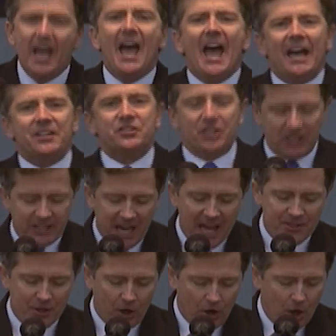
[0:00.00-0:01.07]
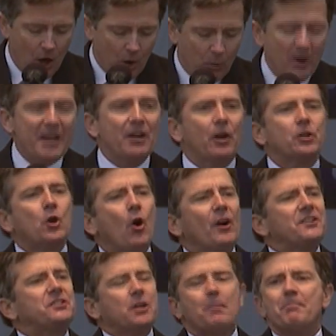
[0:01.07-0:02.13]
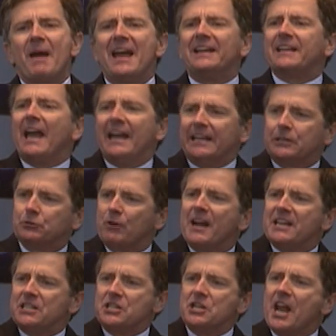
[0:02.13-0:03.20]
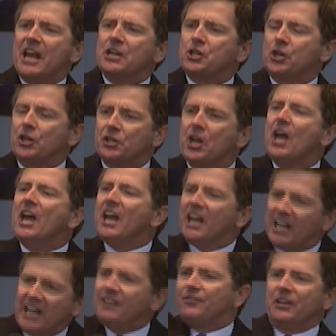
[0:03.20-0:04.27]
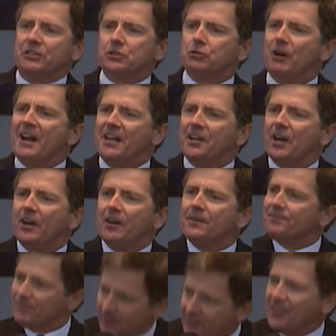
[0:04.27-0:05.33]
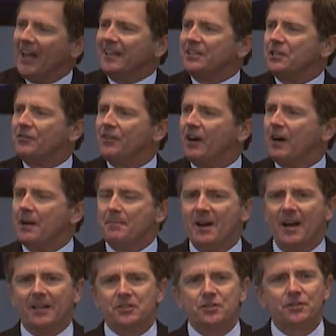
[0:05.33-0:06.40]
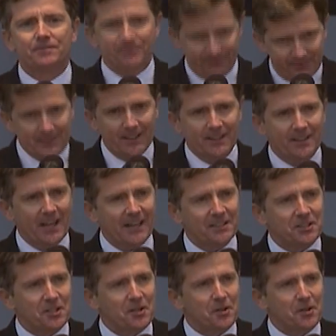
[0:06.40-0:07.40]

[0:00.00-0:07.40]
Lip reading: And together, we are going to make a great nation even greater. Thank you very much. Thank you.